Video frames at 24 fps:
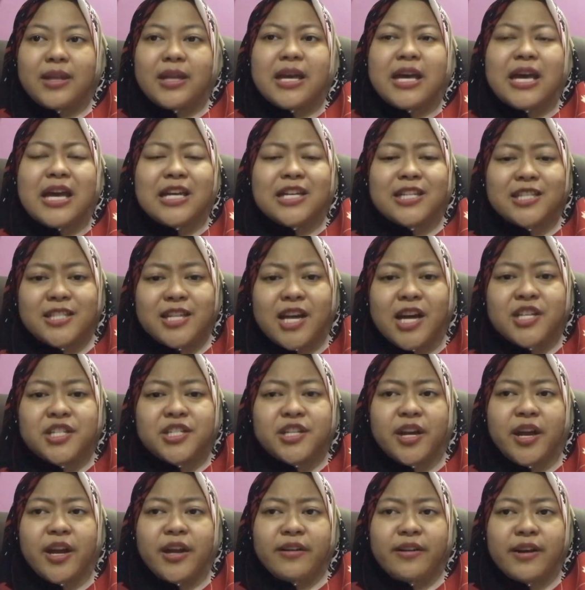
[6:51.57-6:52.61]
Such
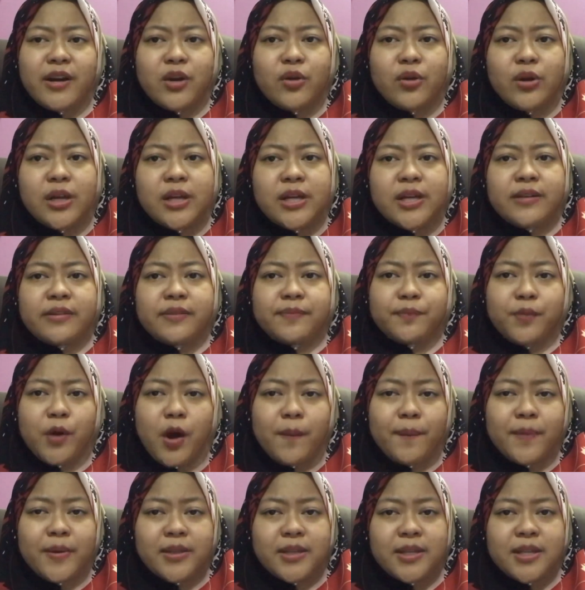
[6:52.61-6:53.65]
irregular
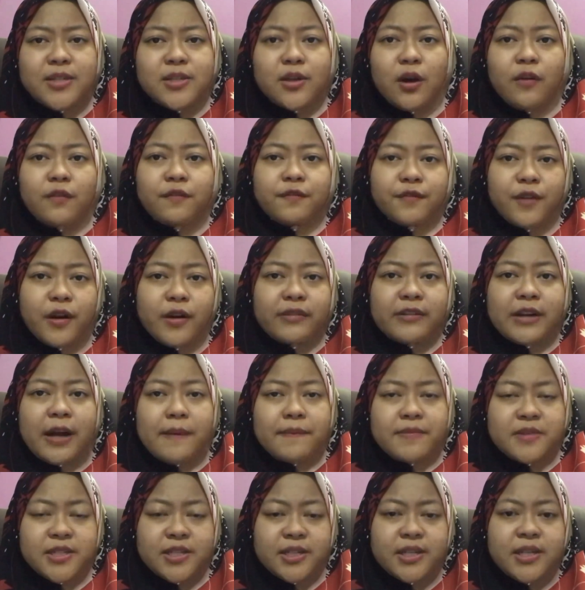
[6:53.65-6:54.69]
properties of fault
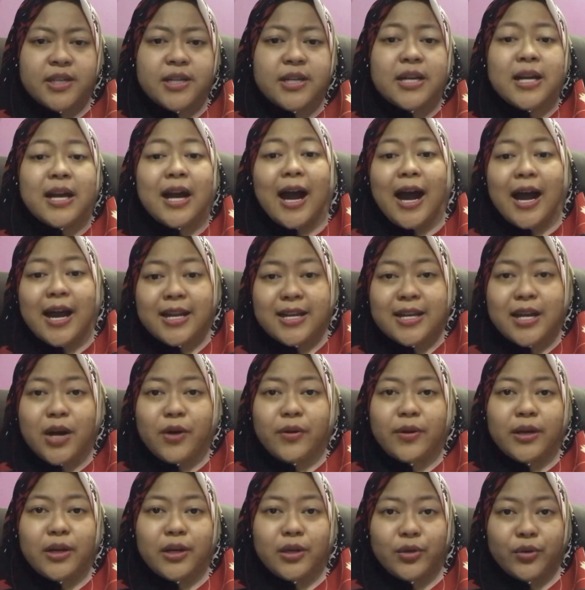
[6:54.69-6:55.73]
rupture are now
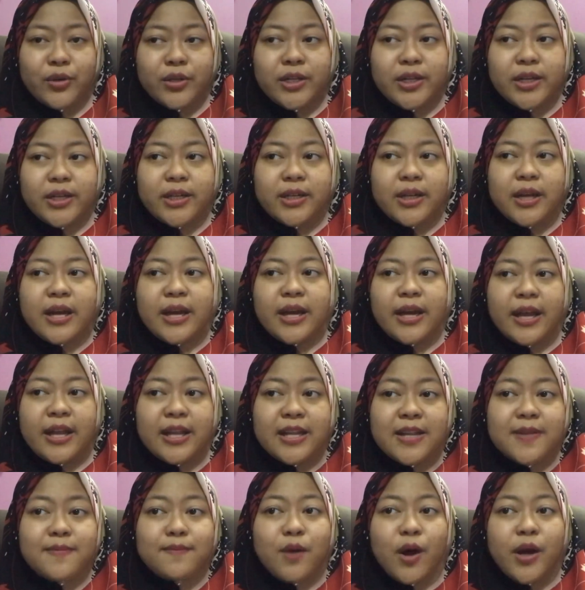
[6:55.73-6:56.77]
included in the
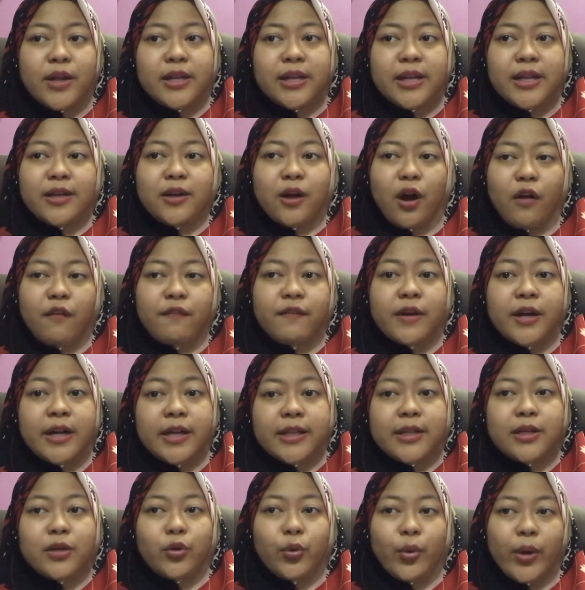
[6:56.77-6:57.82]
modeling of
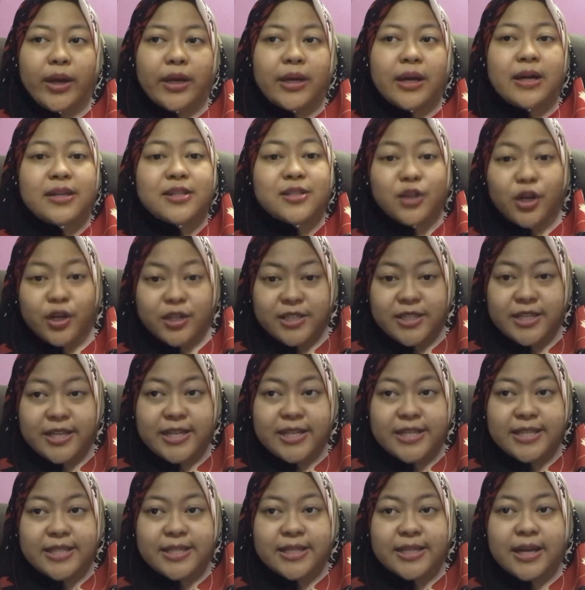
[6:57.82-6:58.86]
earthquake
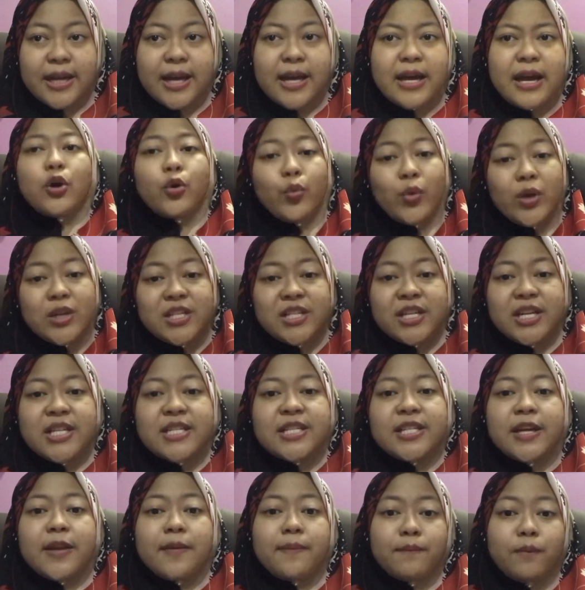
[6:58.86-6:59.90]
sources, which is
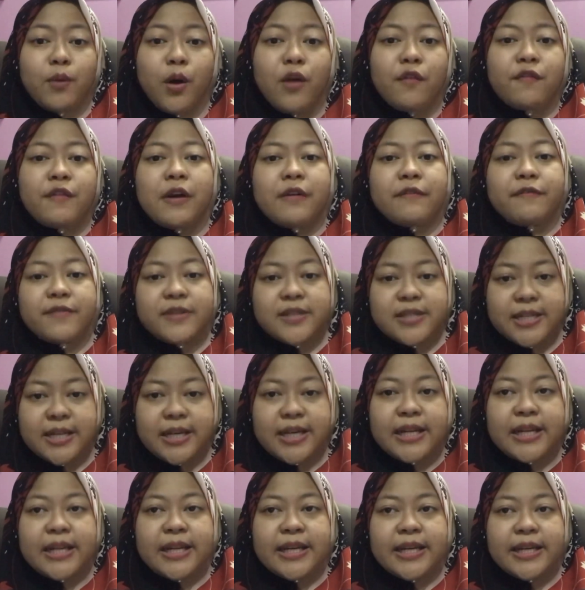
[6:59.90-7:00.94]
in both
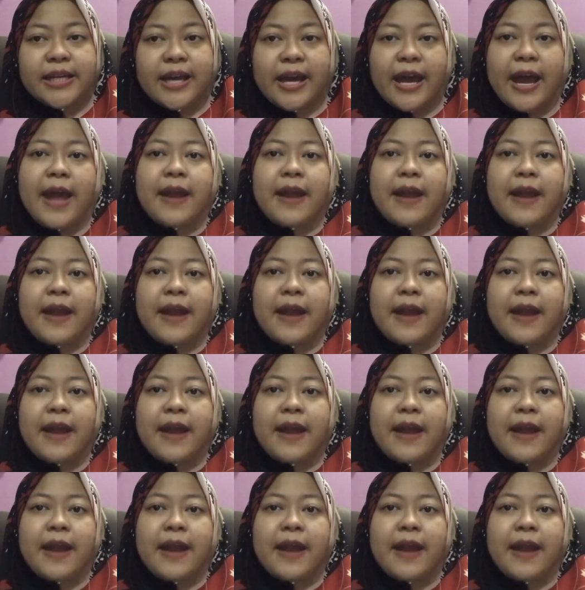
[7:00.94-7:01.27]
physically and